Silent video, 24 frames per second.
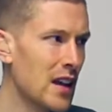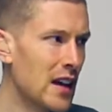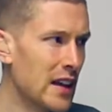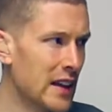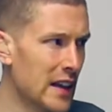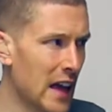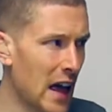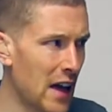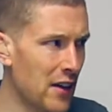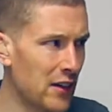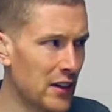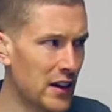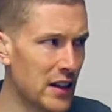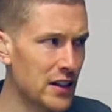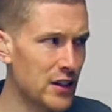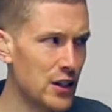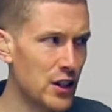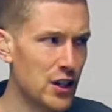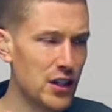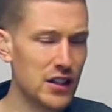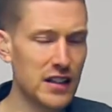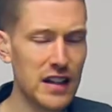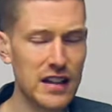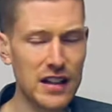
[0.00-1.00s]
Okay, and then you
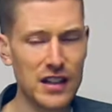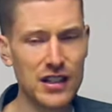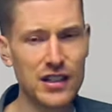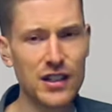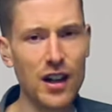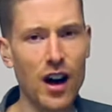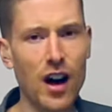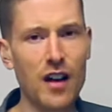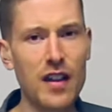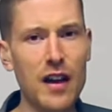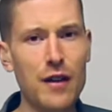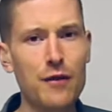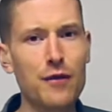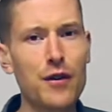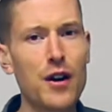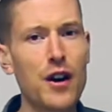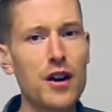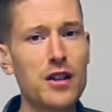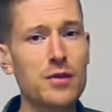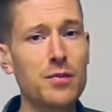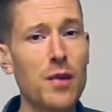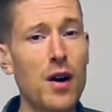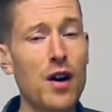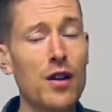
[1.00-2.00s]
can see at the start of that
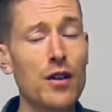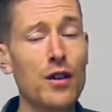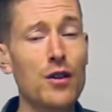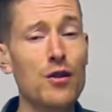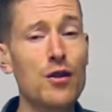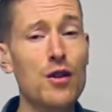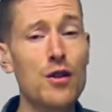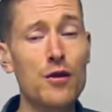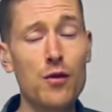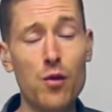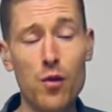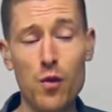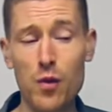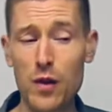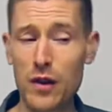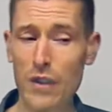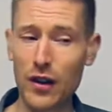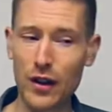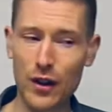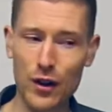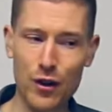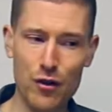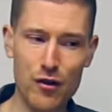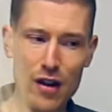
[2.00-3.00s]
first bar of the groove, we
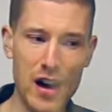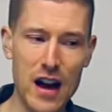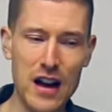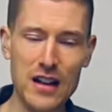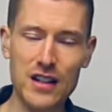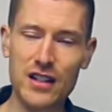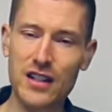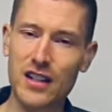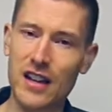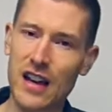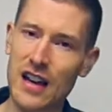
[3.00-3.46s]
got a crash.